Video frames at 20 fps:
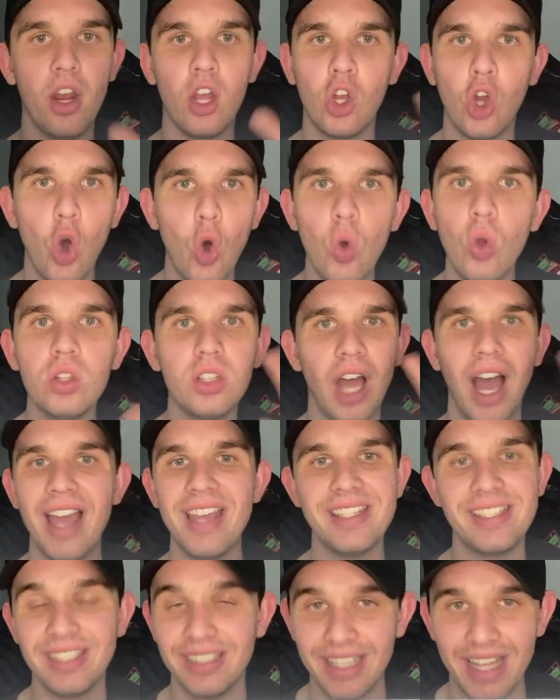a cold,
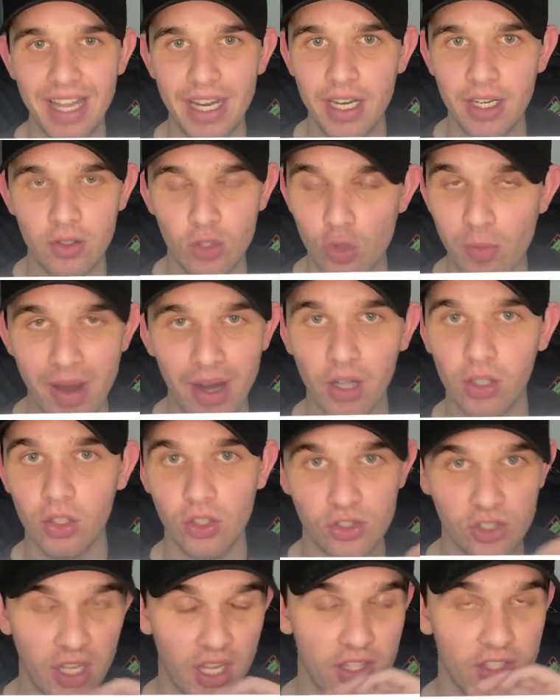isolated numerical
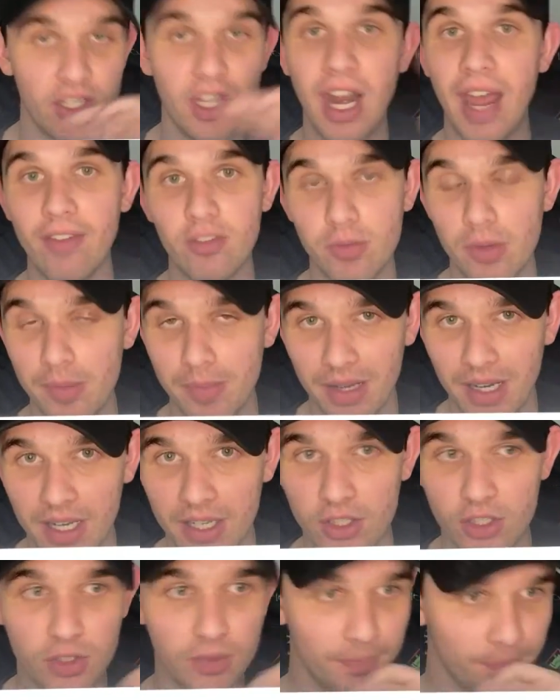sense, it'd have to be
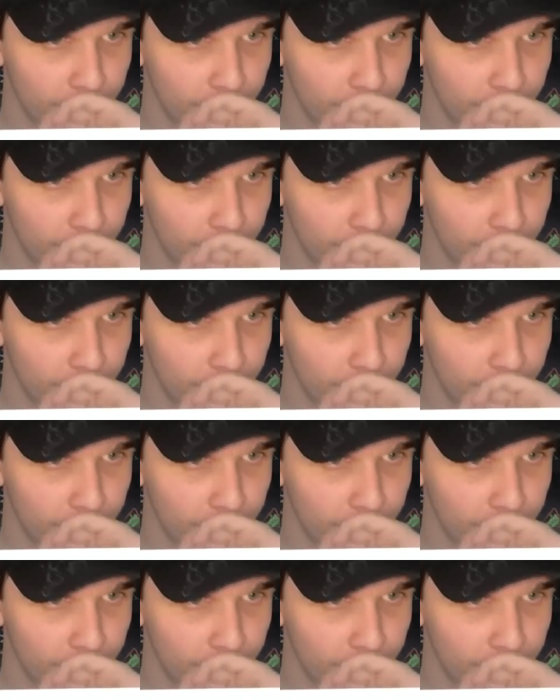Bonds.